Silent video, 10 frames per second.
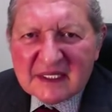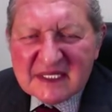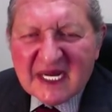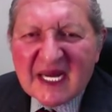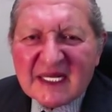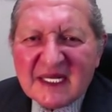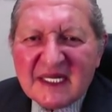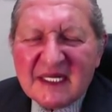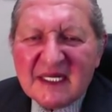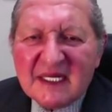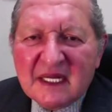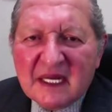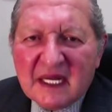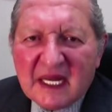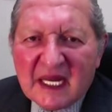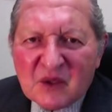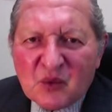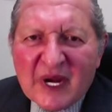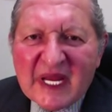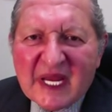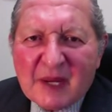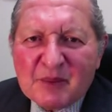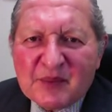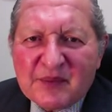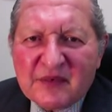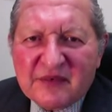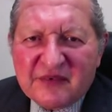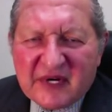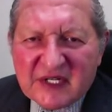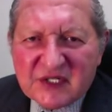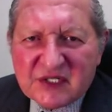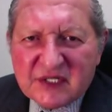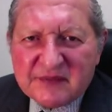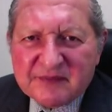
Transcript: tightly, and wake up refreshed.